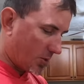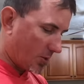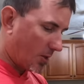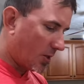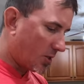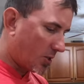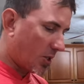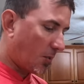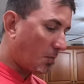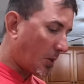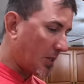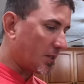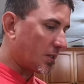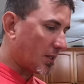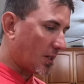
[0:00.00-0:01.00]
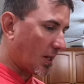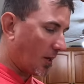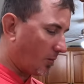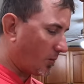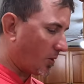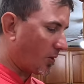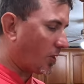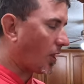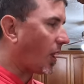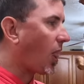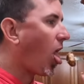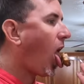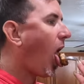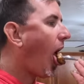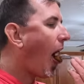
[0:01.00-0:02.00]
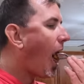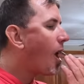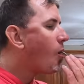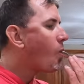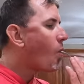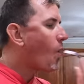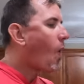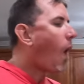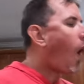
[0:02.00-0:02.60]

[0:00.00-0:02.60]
Yeah. She beats it down real thin. Yeah.